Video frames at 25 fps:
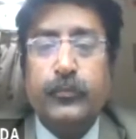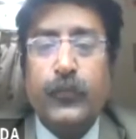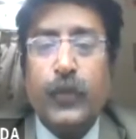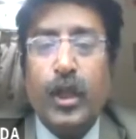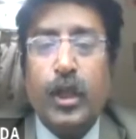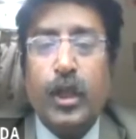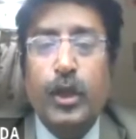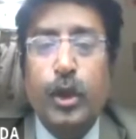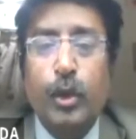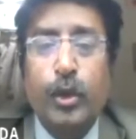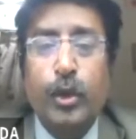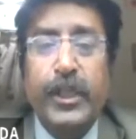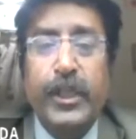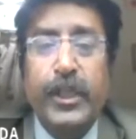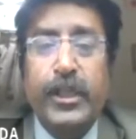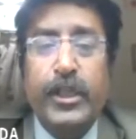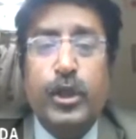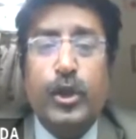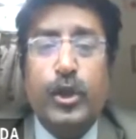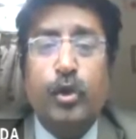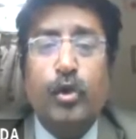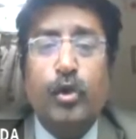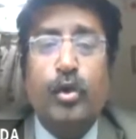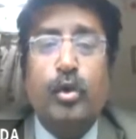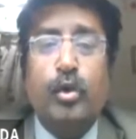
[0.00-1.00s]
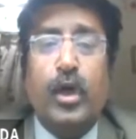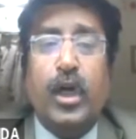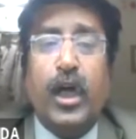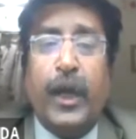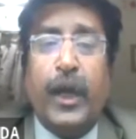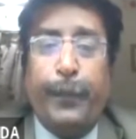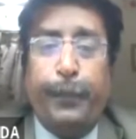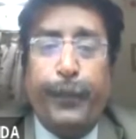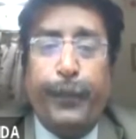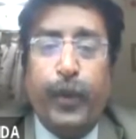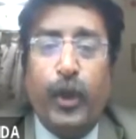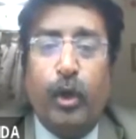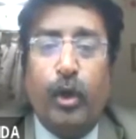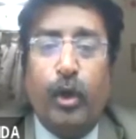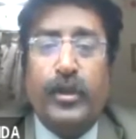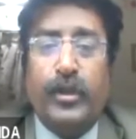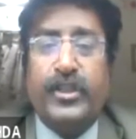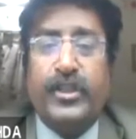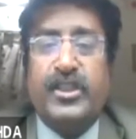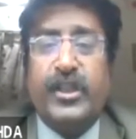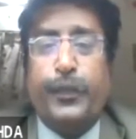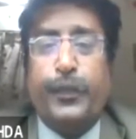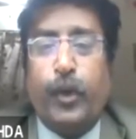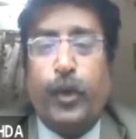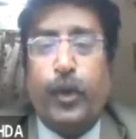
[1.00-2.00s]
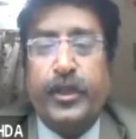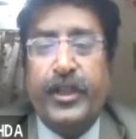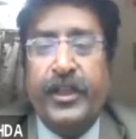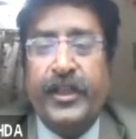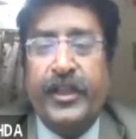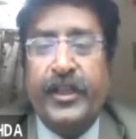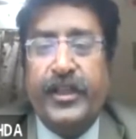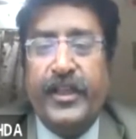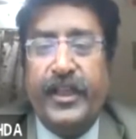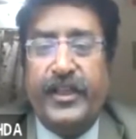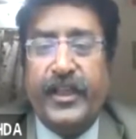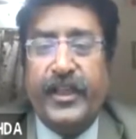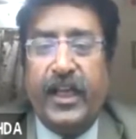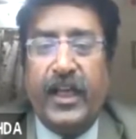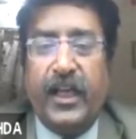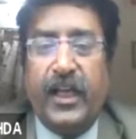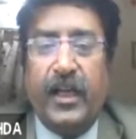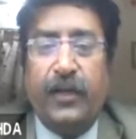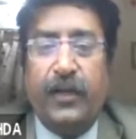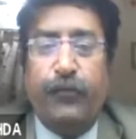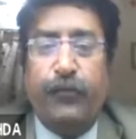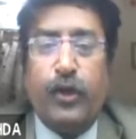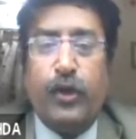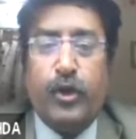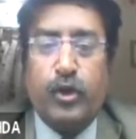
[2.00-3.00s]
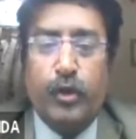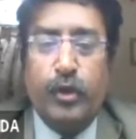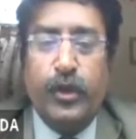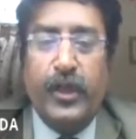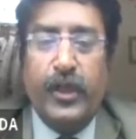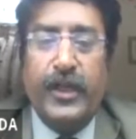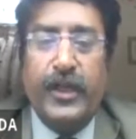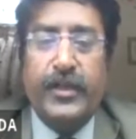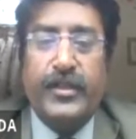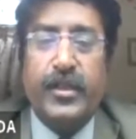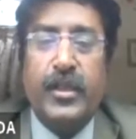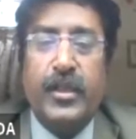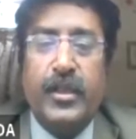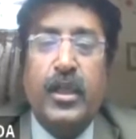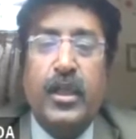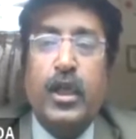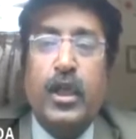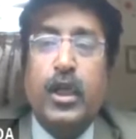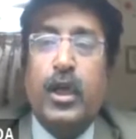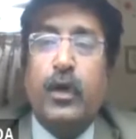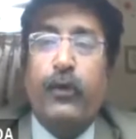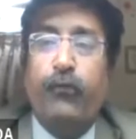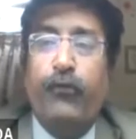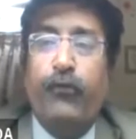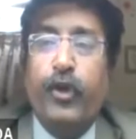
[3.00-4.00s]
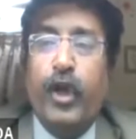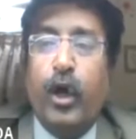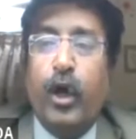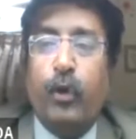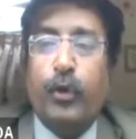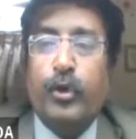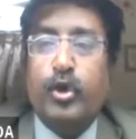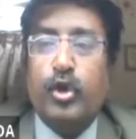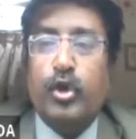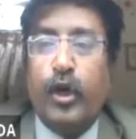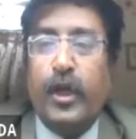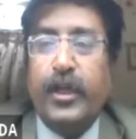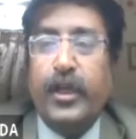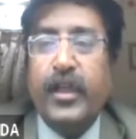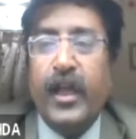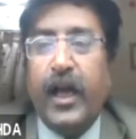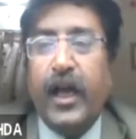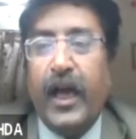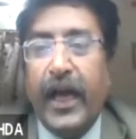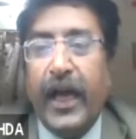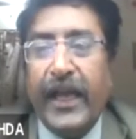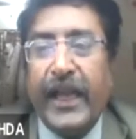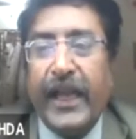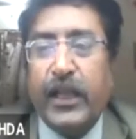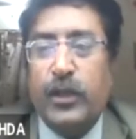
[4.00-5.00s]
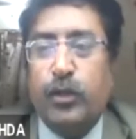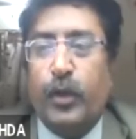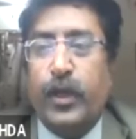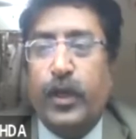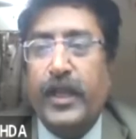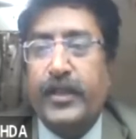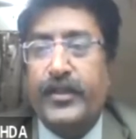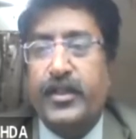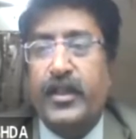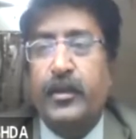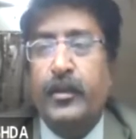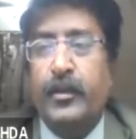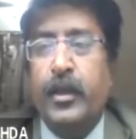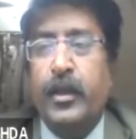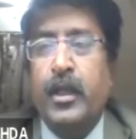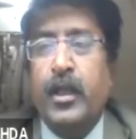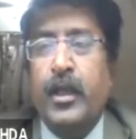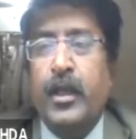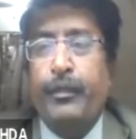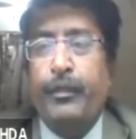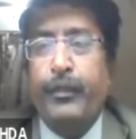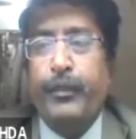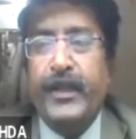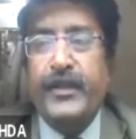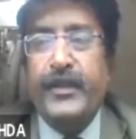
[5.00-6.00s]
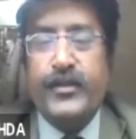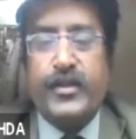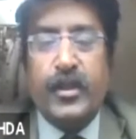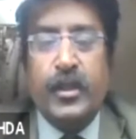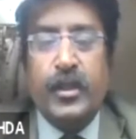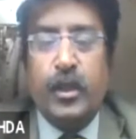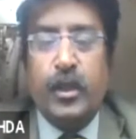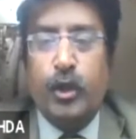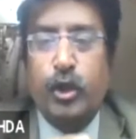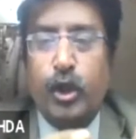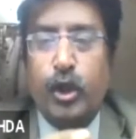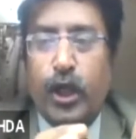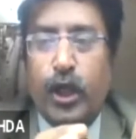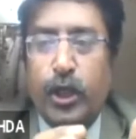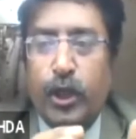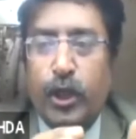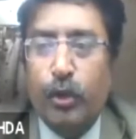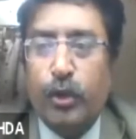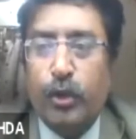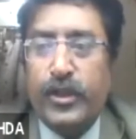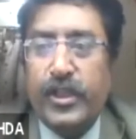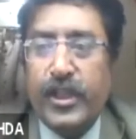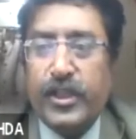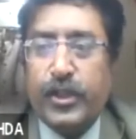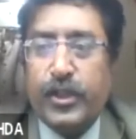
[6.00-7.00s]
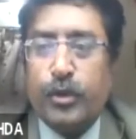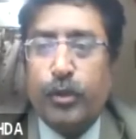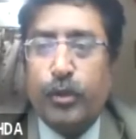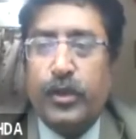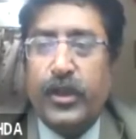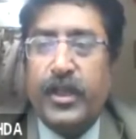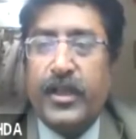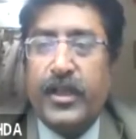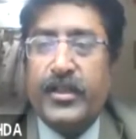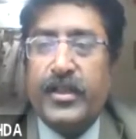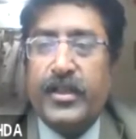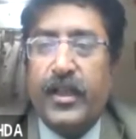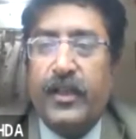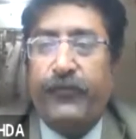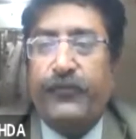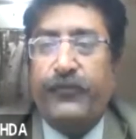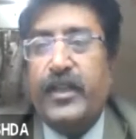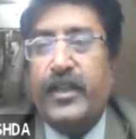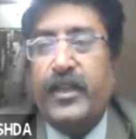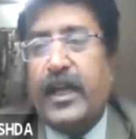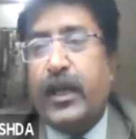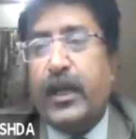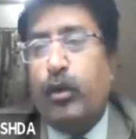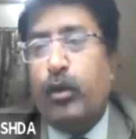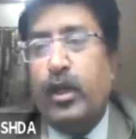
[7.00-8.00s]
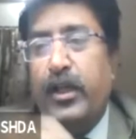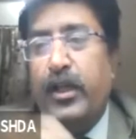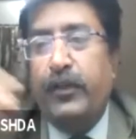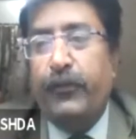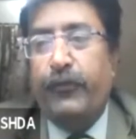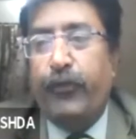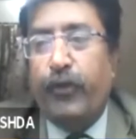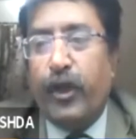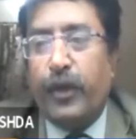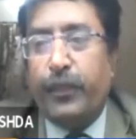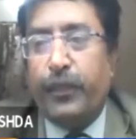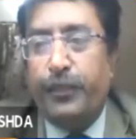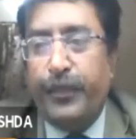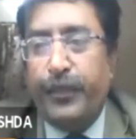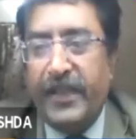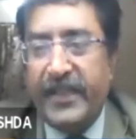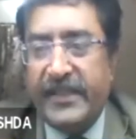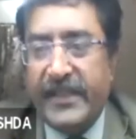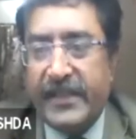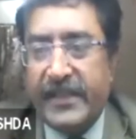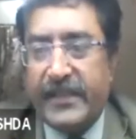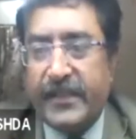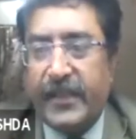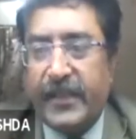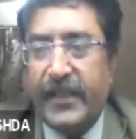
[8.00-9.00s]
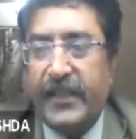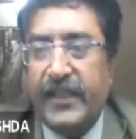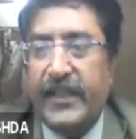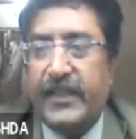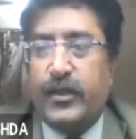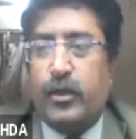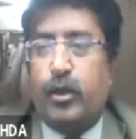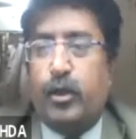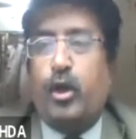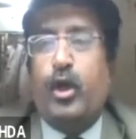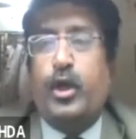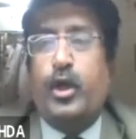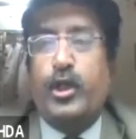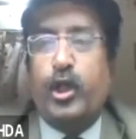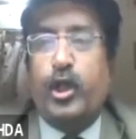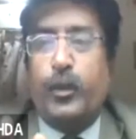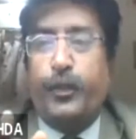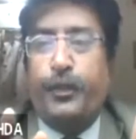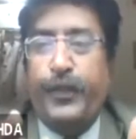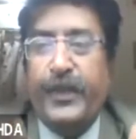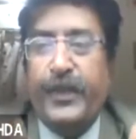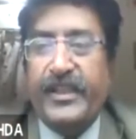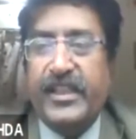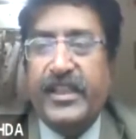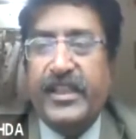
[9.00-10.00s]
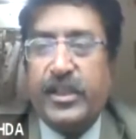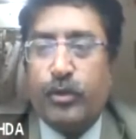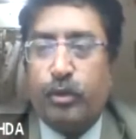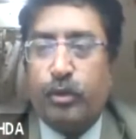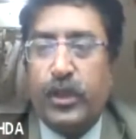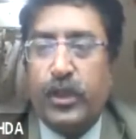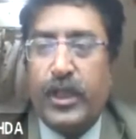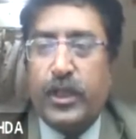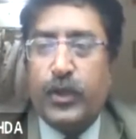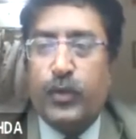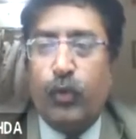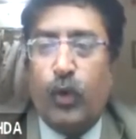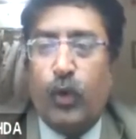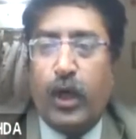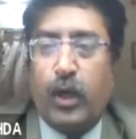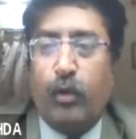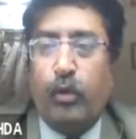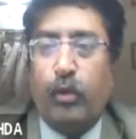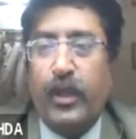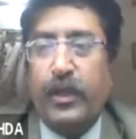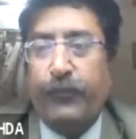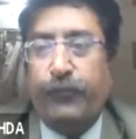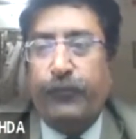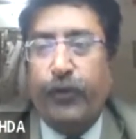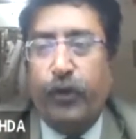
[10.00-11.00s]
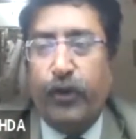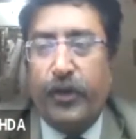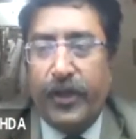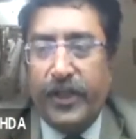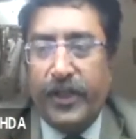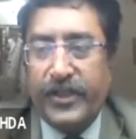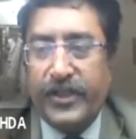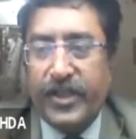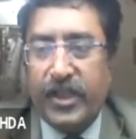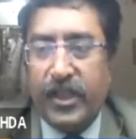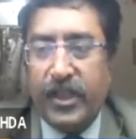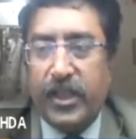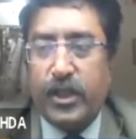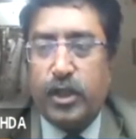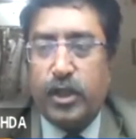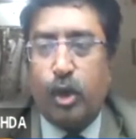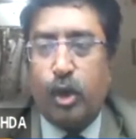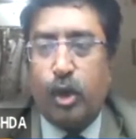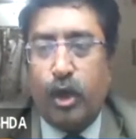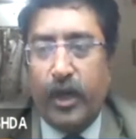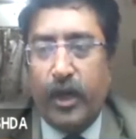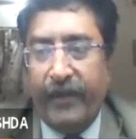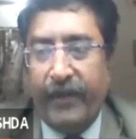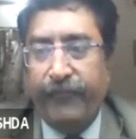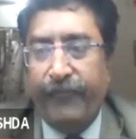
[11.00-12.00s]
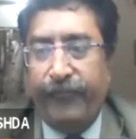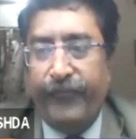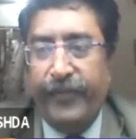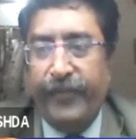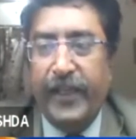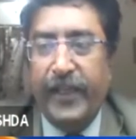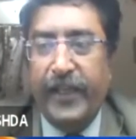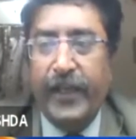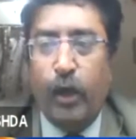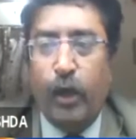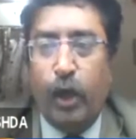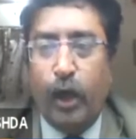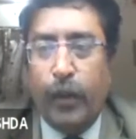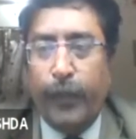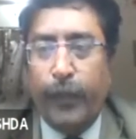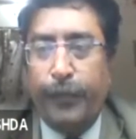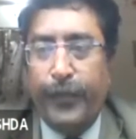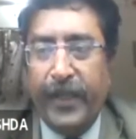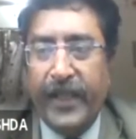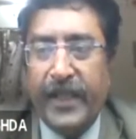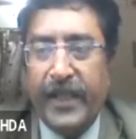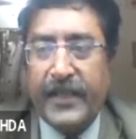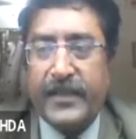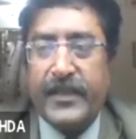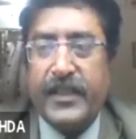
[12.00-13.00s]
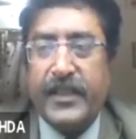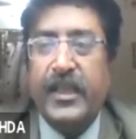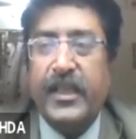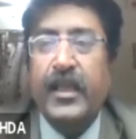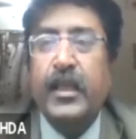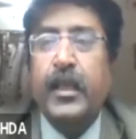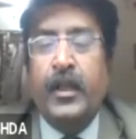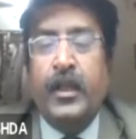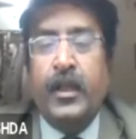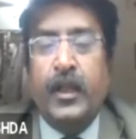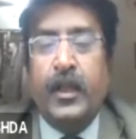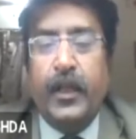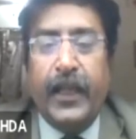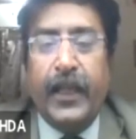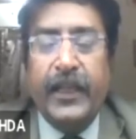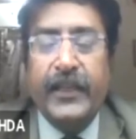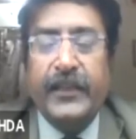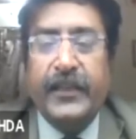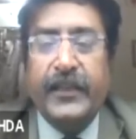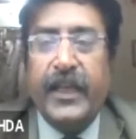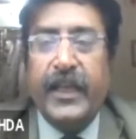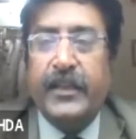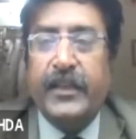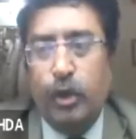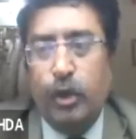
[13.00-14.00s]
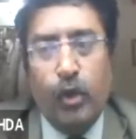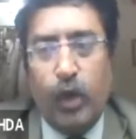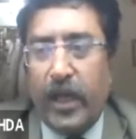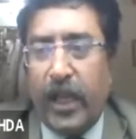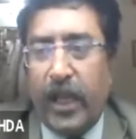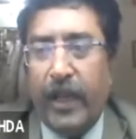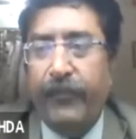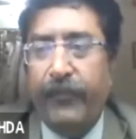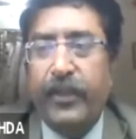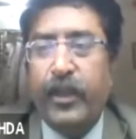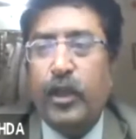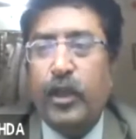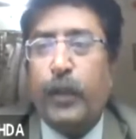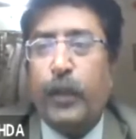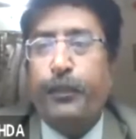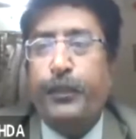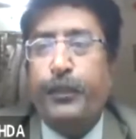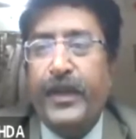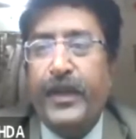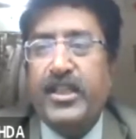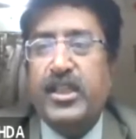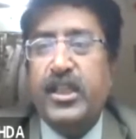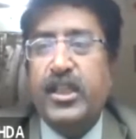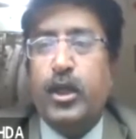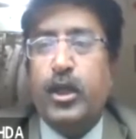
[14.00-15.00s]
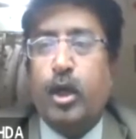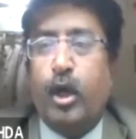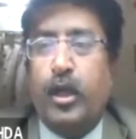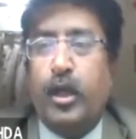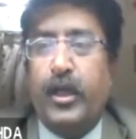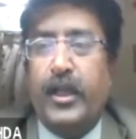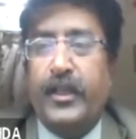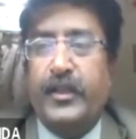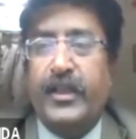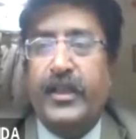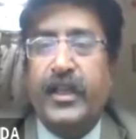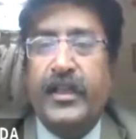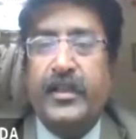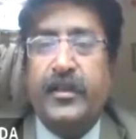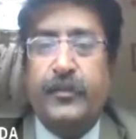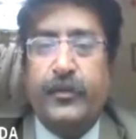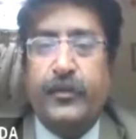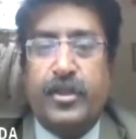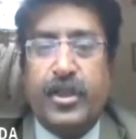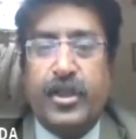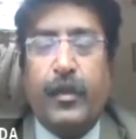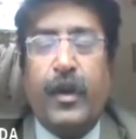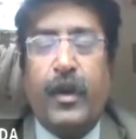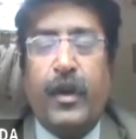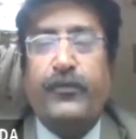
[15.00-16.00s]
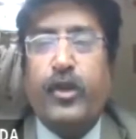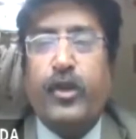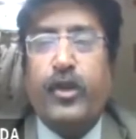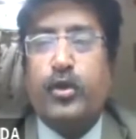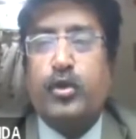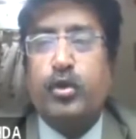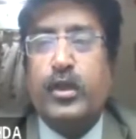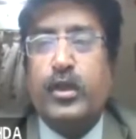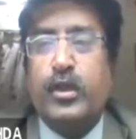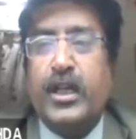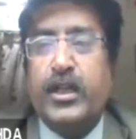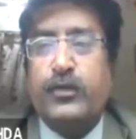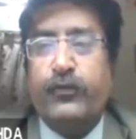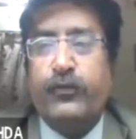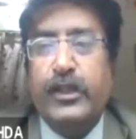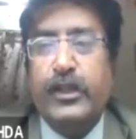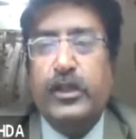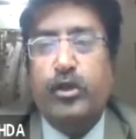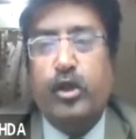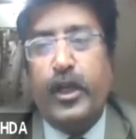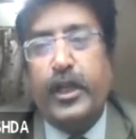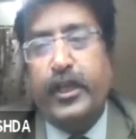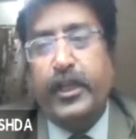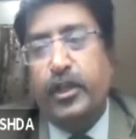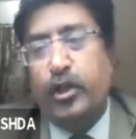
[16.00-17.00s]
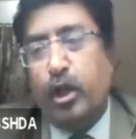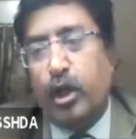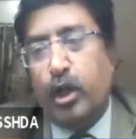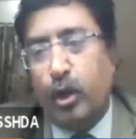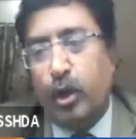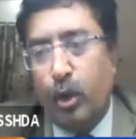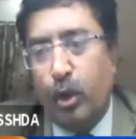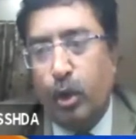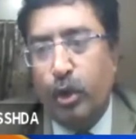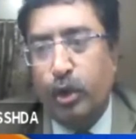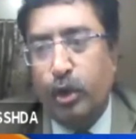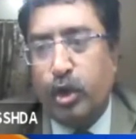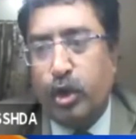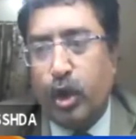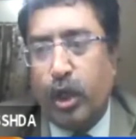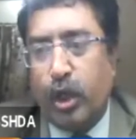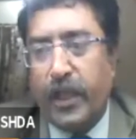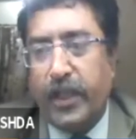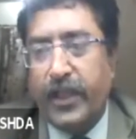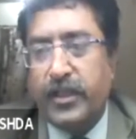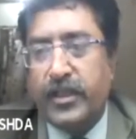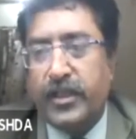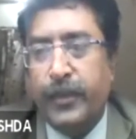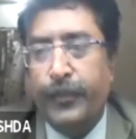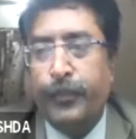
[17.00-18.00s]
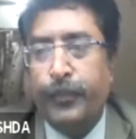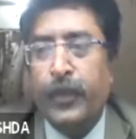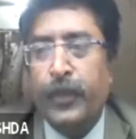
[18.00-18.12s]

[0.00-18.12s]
you need to upload the supporting data for students who have joined higher education. Means your UG students, if they are going for PG studies, or your PG students who are going for research or MPhil or PhD, like that, you are having your PG college, then some of your students will join your own college.